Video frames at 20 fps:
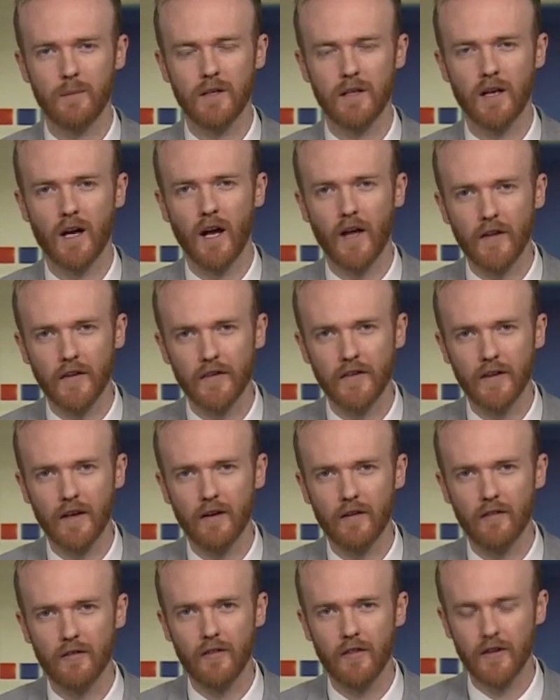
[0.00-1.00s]
because
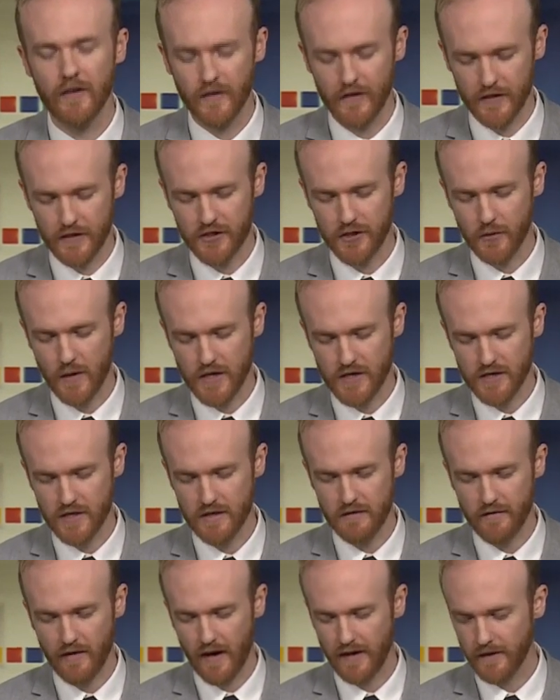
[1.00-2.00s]
of the
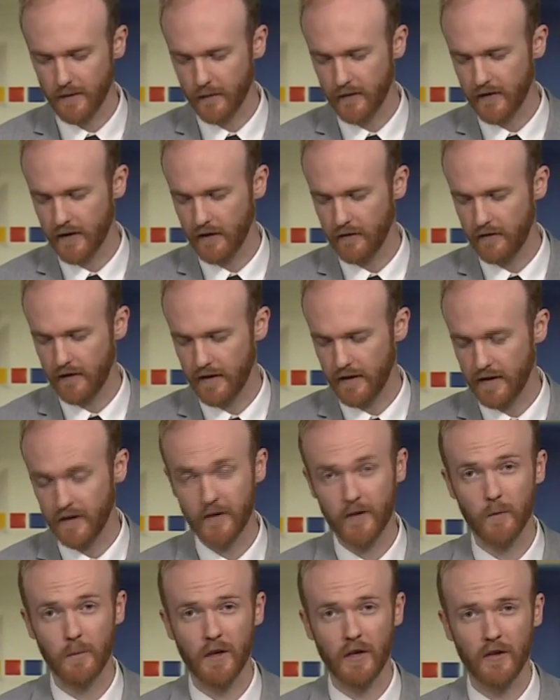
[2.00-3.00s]
situation he finds himself in.
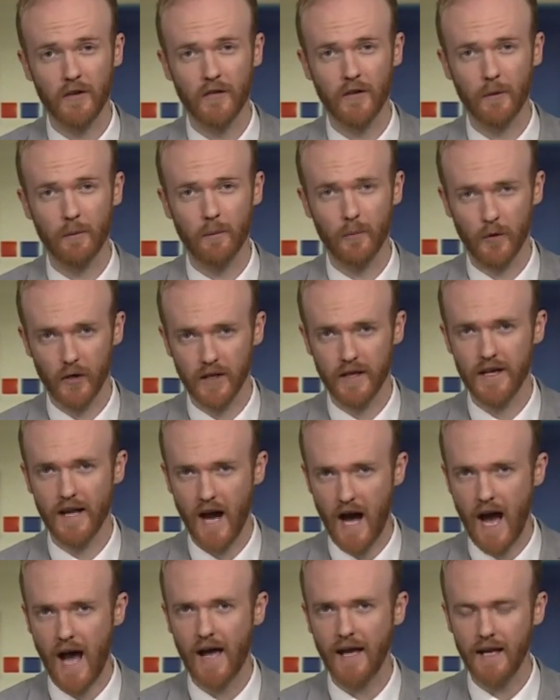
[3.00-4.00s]
His spirits are pretty
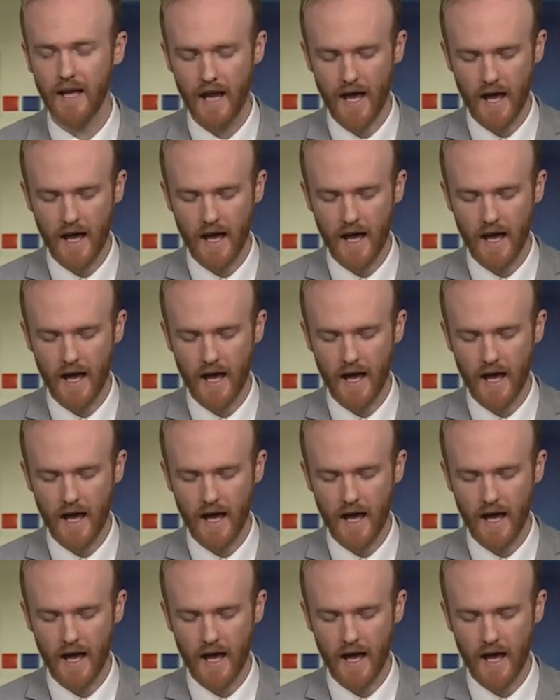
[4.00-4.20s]
high.